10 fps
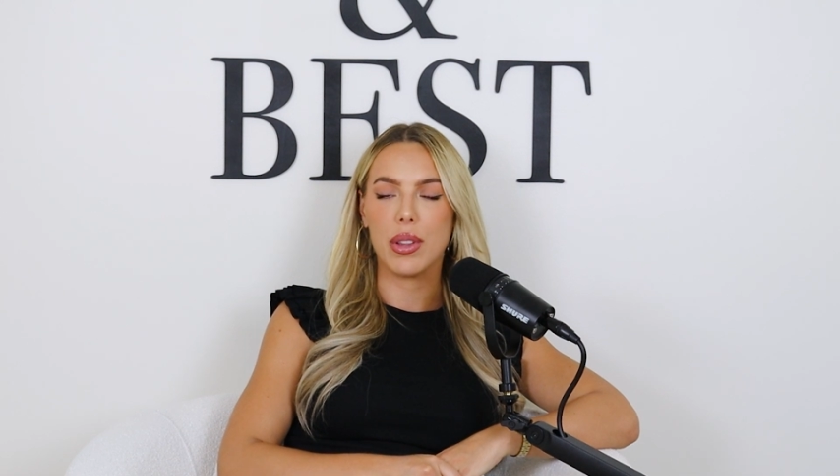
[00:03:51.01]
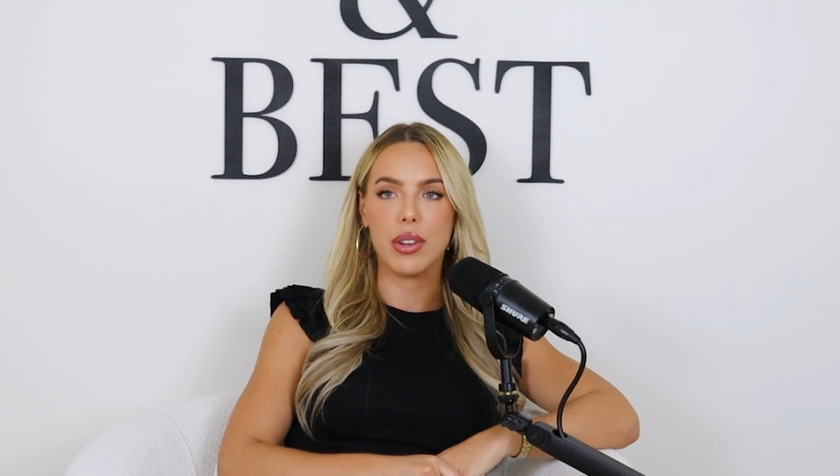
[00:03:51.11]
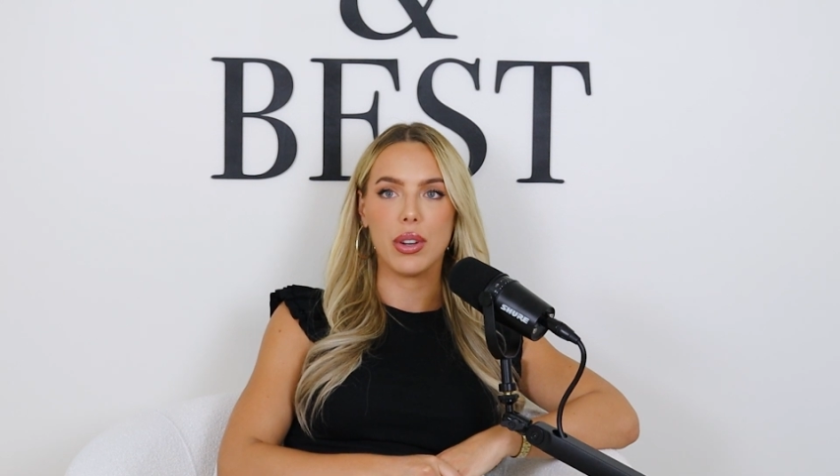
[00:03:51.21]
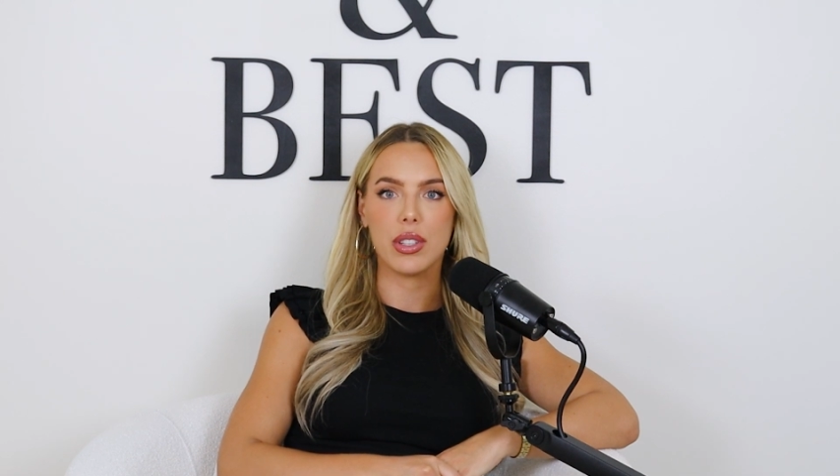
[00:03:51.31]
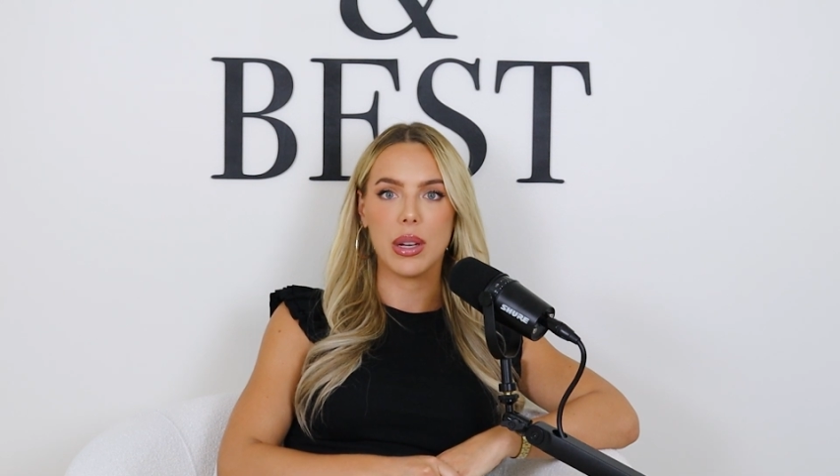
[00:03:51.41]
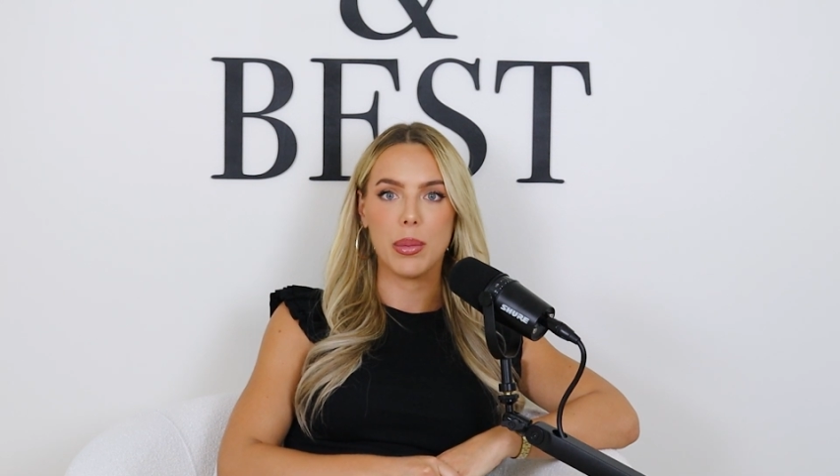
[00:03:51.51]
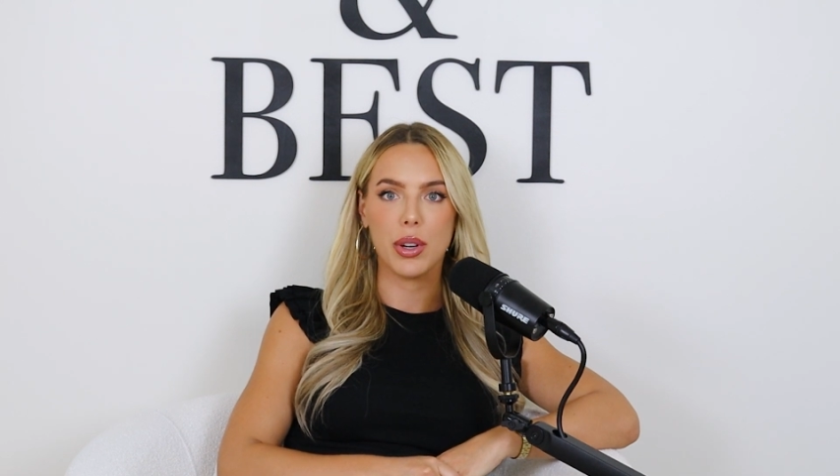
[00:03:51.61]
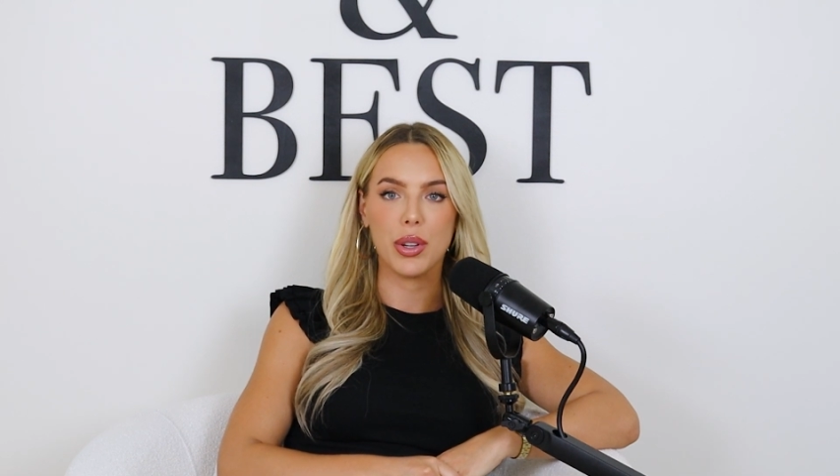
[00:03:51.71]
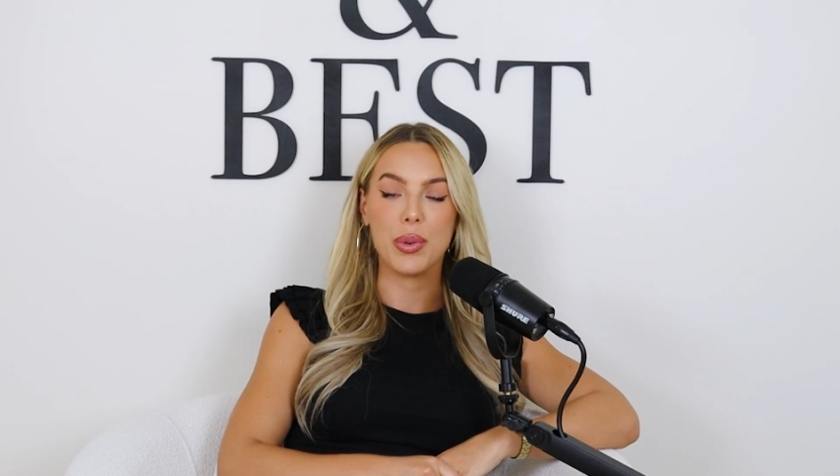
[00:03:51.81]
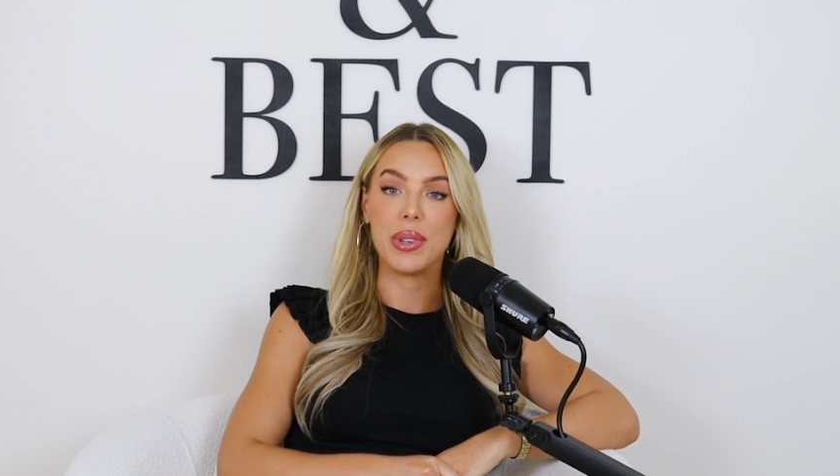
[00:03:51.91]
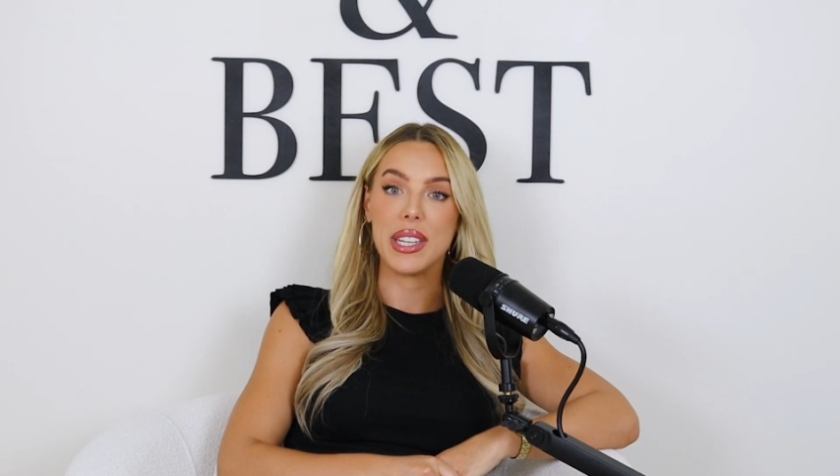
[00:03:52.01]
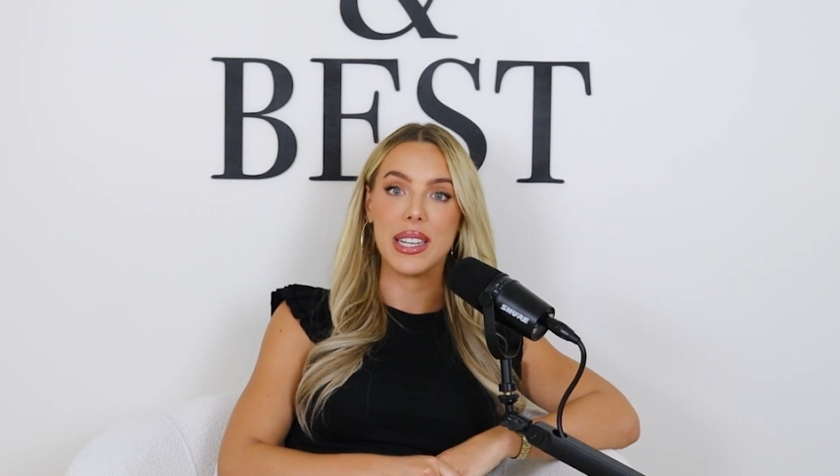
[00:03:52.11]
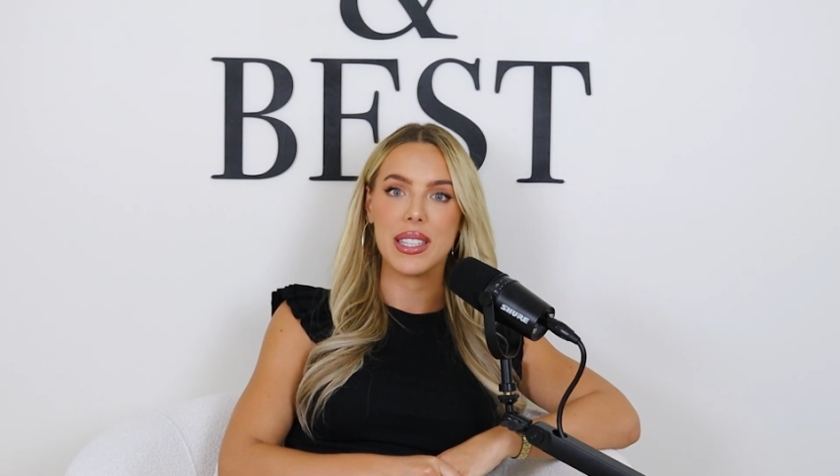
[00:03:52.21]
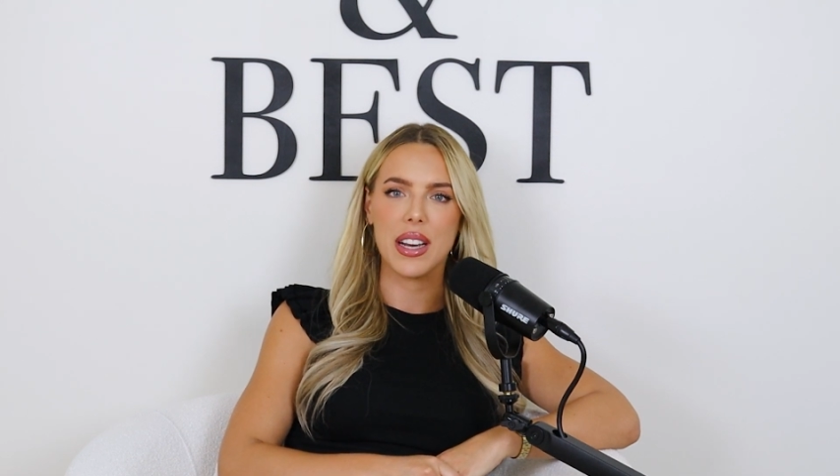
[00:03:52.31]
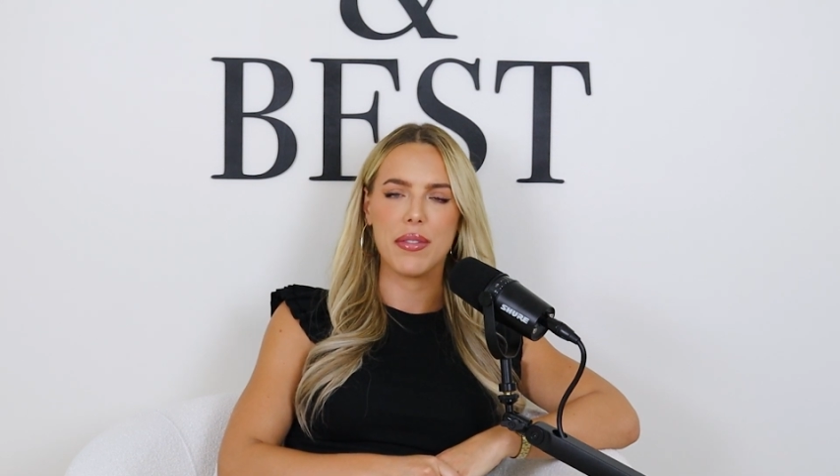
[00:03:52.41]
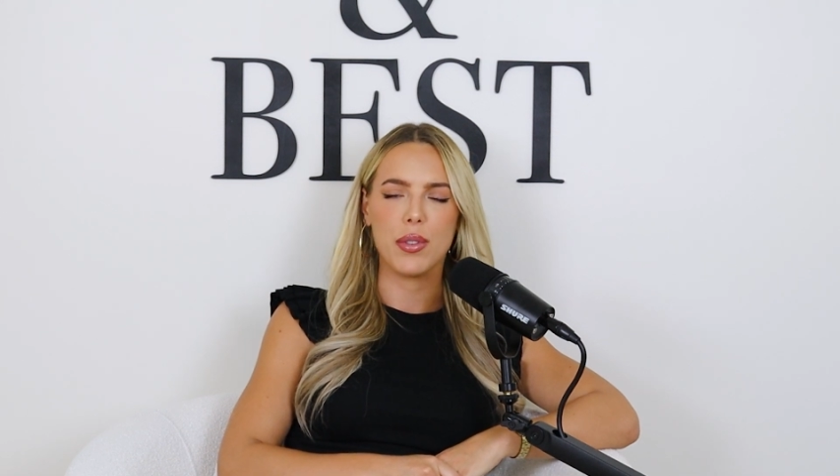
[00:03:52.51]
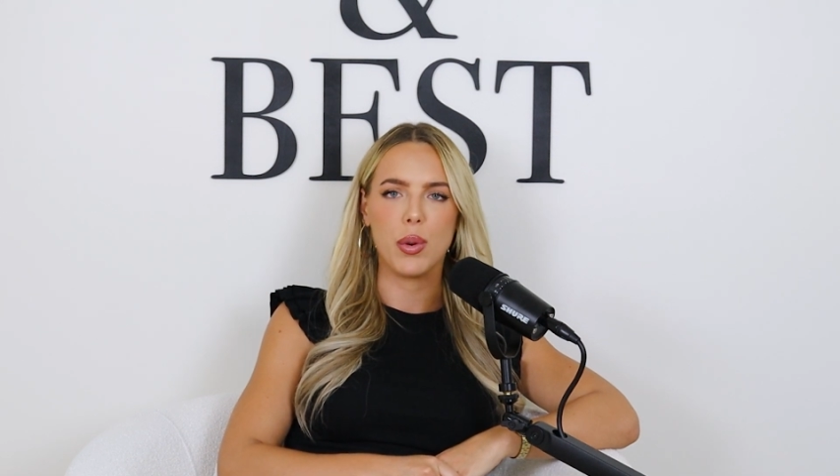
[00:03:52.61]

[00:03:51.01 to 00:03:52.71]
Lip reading: whether you're someone who needs that